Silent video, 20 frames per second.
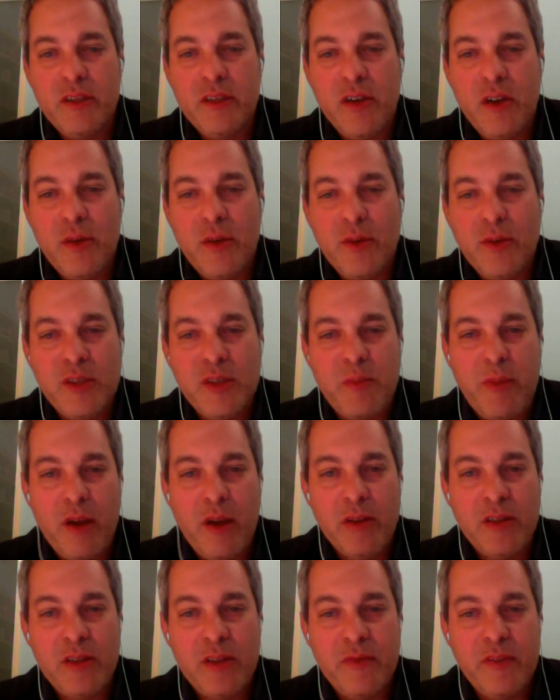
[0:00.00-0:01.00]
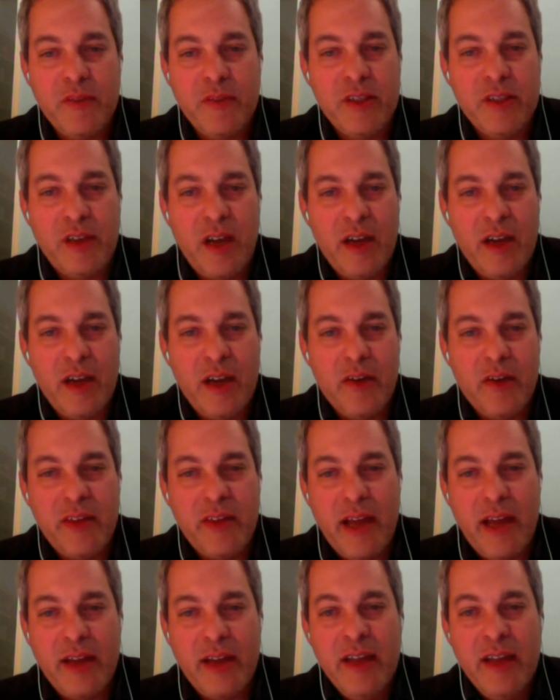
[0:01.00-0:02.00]
you know, responsive desire,
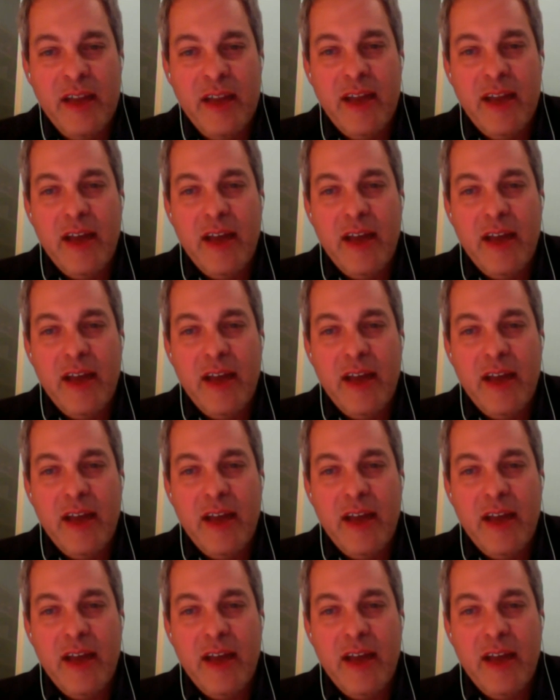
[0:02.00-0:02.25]
and that